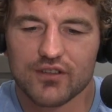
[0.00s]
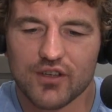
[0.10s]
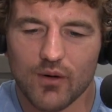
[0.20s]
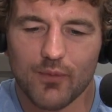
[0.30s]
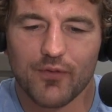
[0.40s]
Do
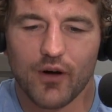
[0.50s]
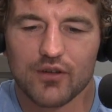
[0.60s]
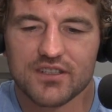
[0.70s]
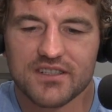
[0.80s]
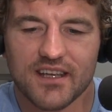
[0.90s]
you know what
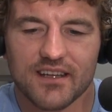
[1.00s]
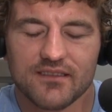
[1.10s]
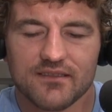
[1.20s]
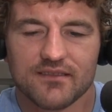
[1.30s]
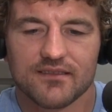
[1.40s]
Flo just
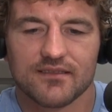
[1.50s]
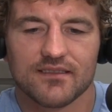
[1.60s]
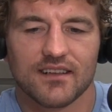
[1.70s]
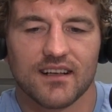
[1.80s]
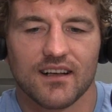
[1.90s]
did?
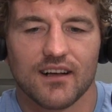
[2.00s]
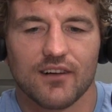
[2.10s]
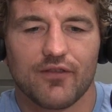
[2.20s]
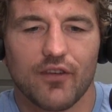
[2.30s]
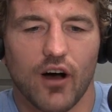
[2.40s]

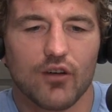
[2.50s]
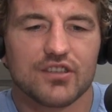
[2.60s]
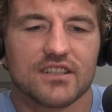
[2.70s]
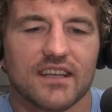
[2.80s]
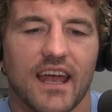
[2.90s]
Flo
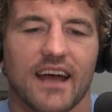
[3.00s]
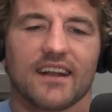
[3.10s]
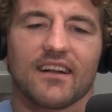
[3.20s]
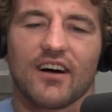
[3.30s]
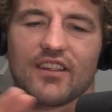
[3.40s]
just
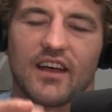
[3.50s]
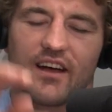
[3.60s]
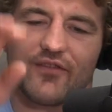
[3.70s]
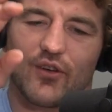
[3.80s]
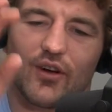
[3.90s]
added on.
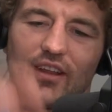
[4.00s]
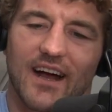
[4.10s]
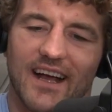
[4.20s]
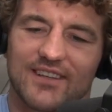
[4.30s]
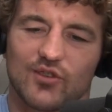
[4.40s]
If you go to the
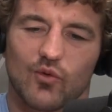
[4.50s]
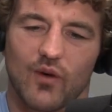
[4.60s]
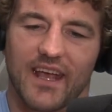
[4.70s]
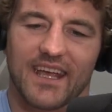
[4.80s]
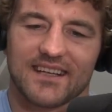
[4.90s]
high school
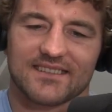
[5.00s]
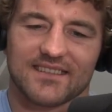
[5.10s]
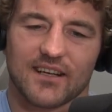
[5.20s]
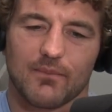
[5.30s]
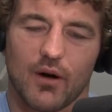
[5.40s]

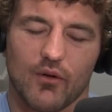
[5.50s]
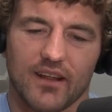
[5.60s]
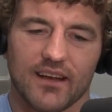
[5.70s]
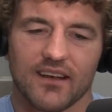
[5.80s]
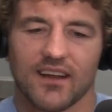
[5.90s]
rankings
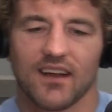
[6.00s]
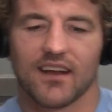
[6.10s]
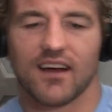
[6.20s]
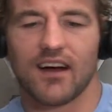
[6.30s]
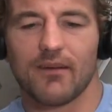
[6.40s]
component,
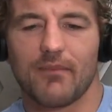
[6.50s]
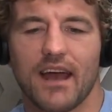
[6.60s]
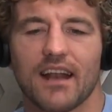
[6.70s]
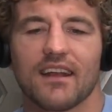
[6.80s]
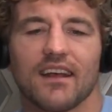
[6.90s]
uh,
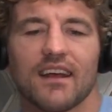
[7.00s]
Matt,